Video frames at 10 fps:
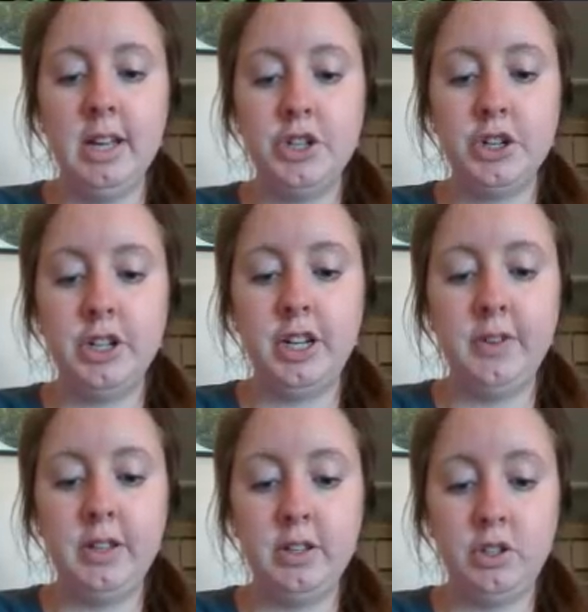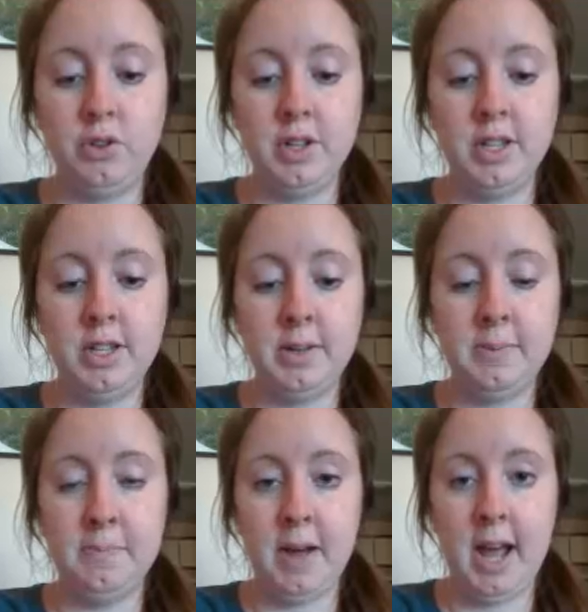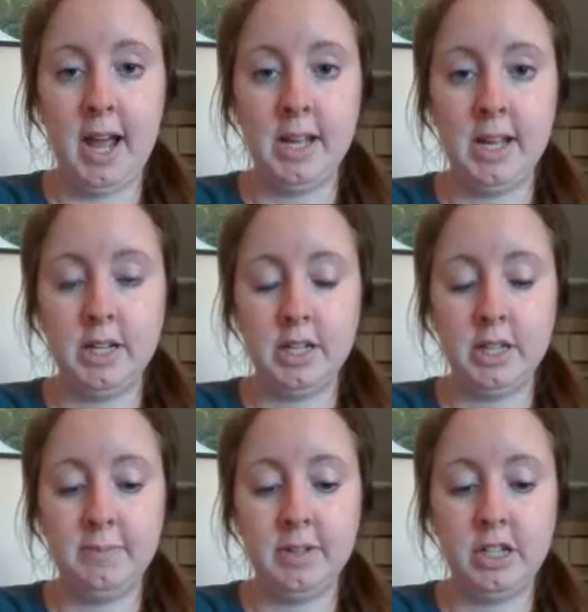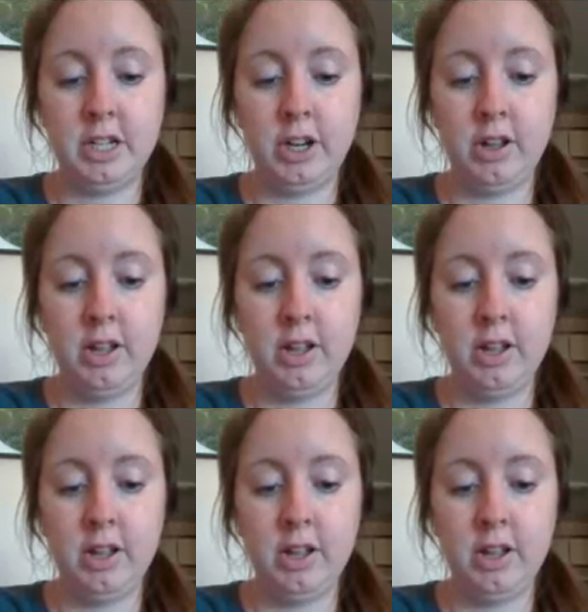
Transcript: in turn giving the students some buy-in to the material.